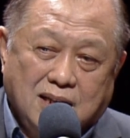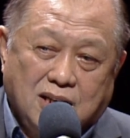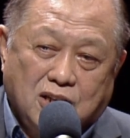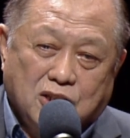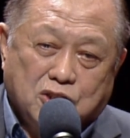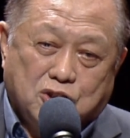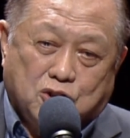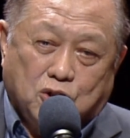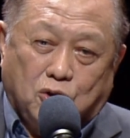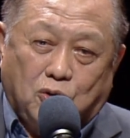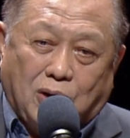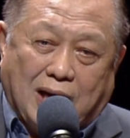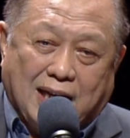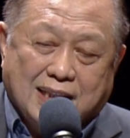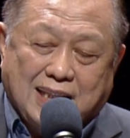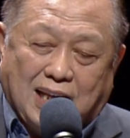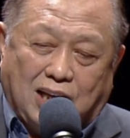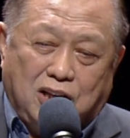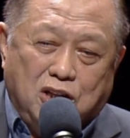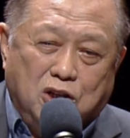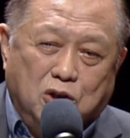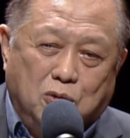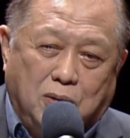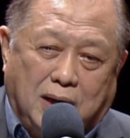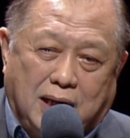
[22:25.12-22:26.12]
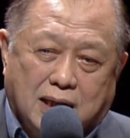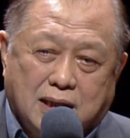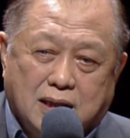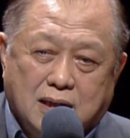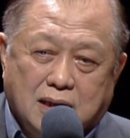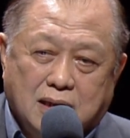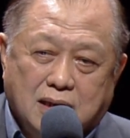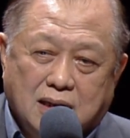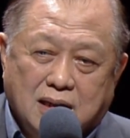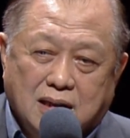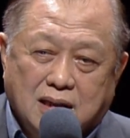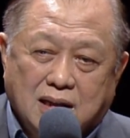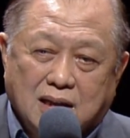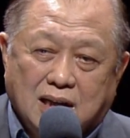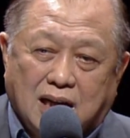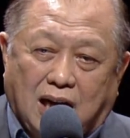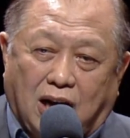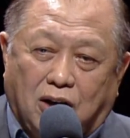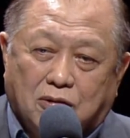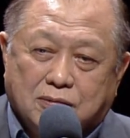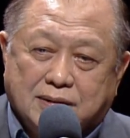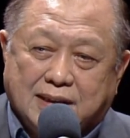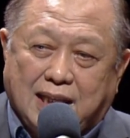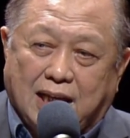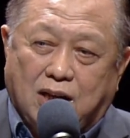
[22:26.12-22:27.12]
So I tell you what,
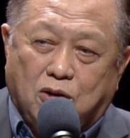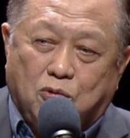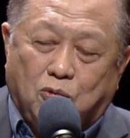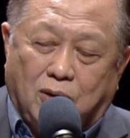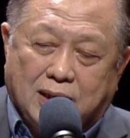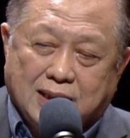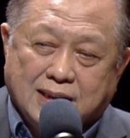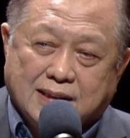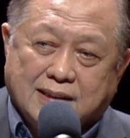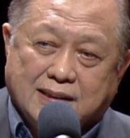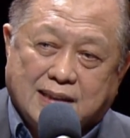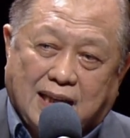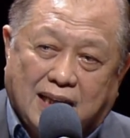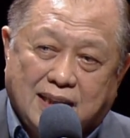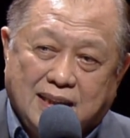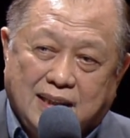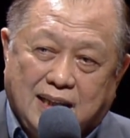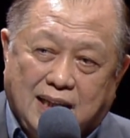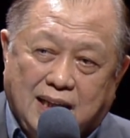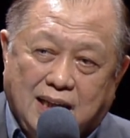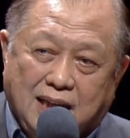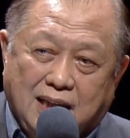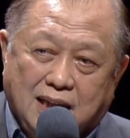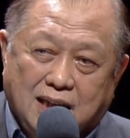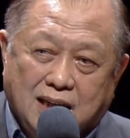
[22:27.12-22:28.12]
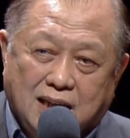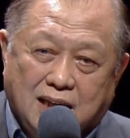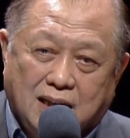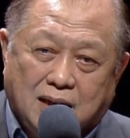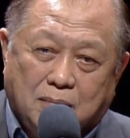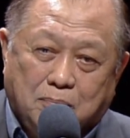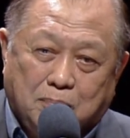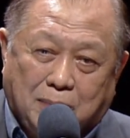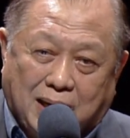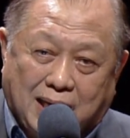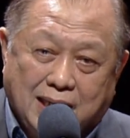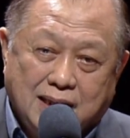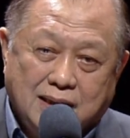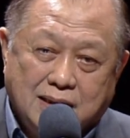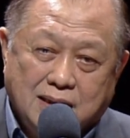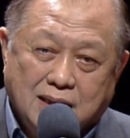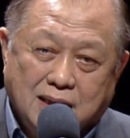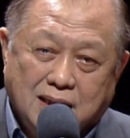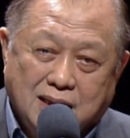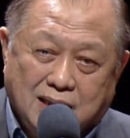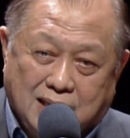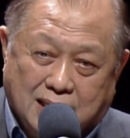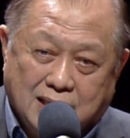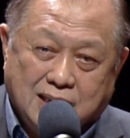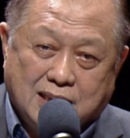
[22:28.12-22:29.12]
I'll take one Sunday a month
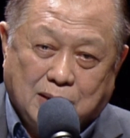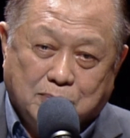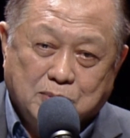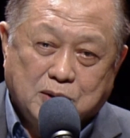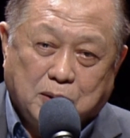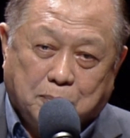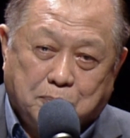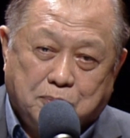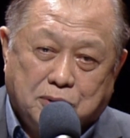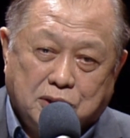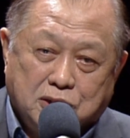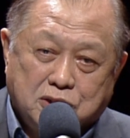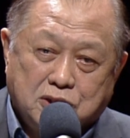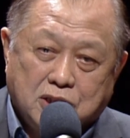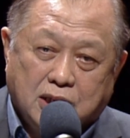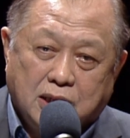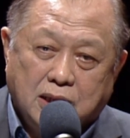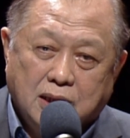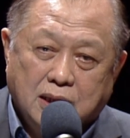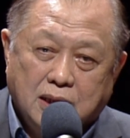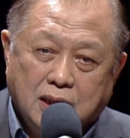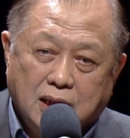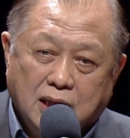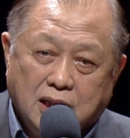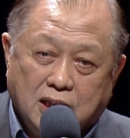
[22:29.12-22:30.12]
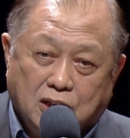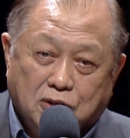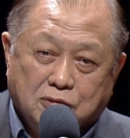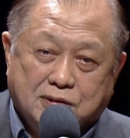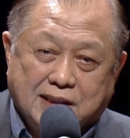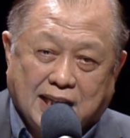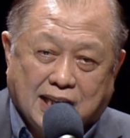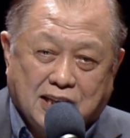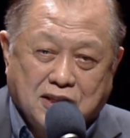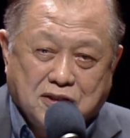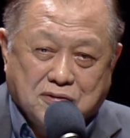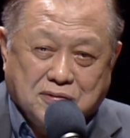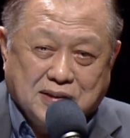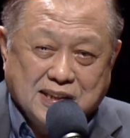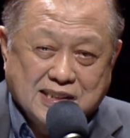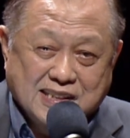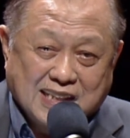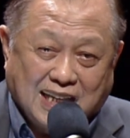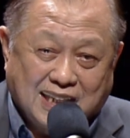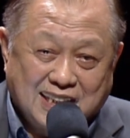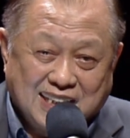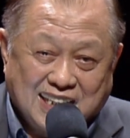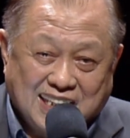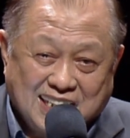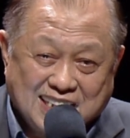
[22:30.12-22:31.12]
in terms of preaching. You take three
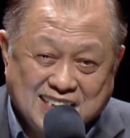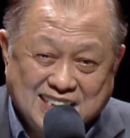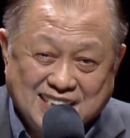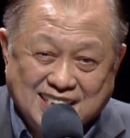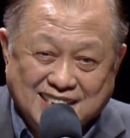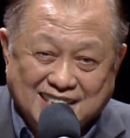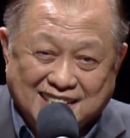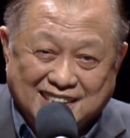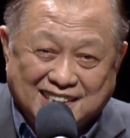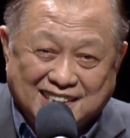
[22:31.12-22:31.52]
Sundays.